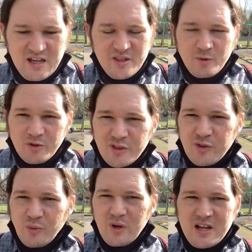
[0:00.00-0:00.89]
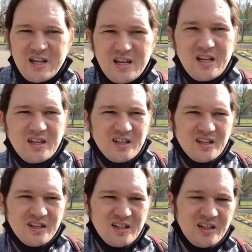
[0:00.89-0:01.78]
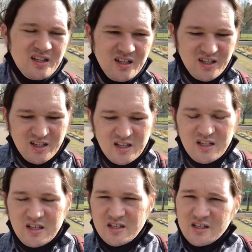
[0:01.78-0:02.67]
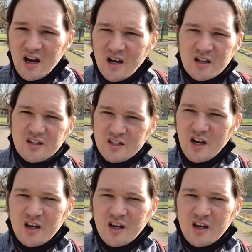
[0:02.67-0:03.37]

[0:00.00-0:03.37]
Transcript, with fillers: And there were three young,